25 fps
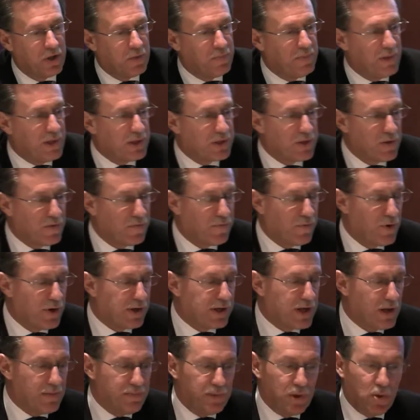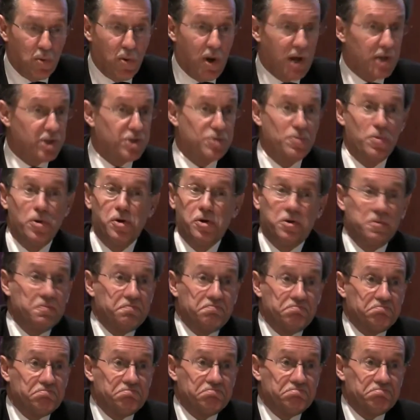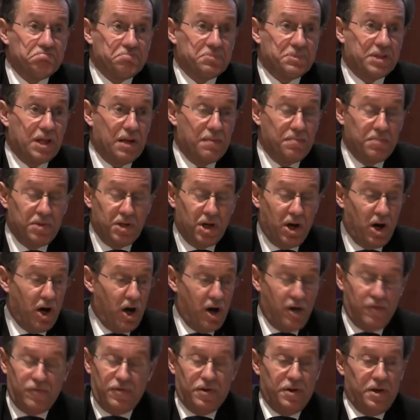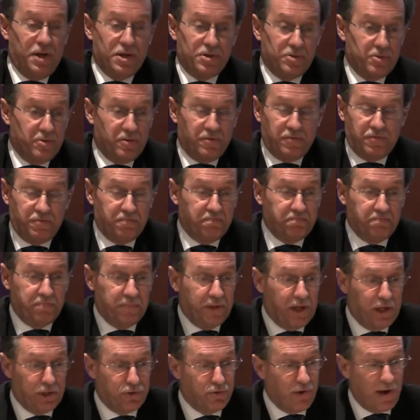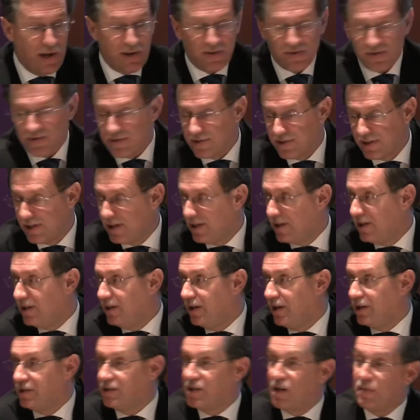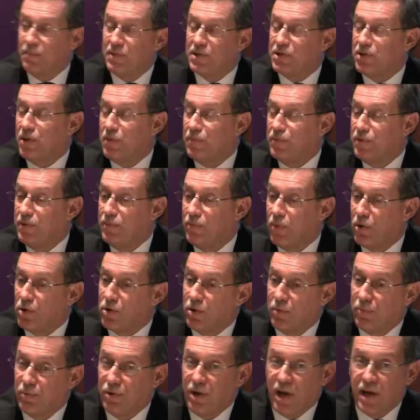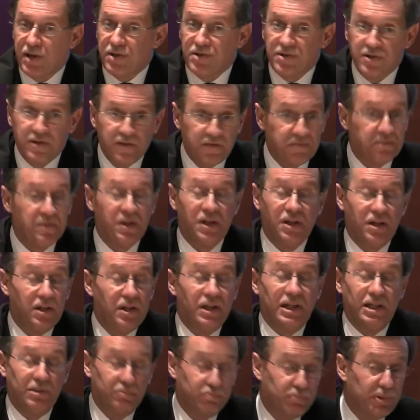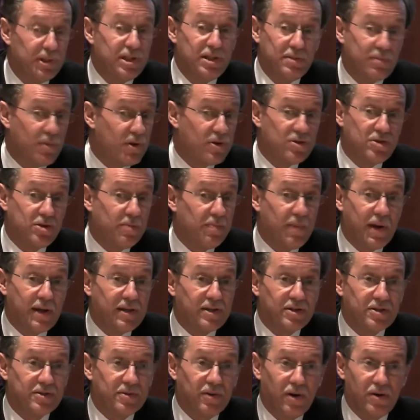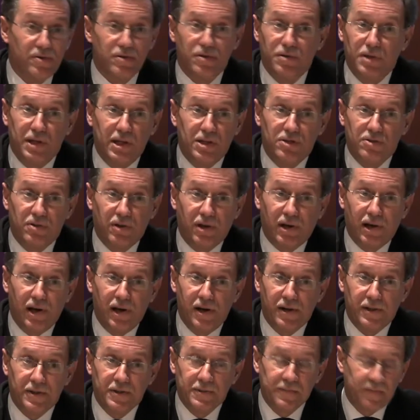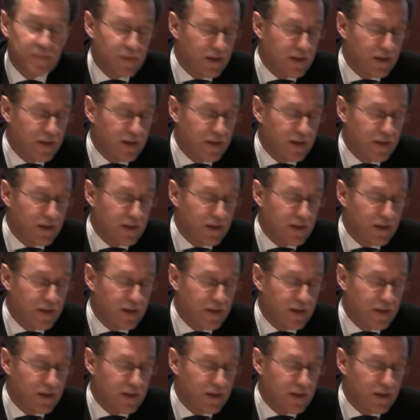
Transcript: the piece of work can be quite small, can be a half-a-day sort of address, it can be something more comprehensive. It pretty much depends on the needs of the client.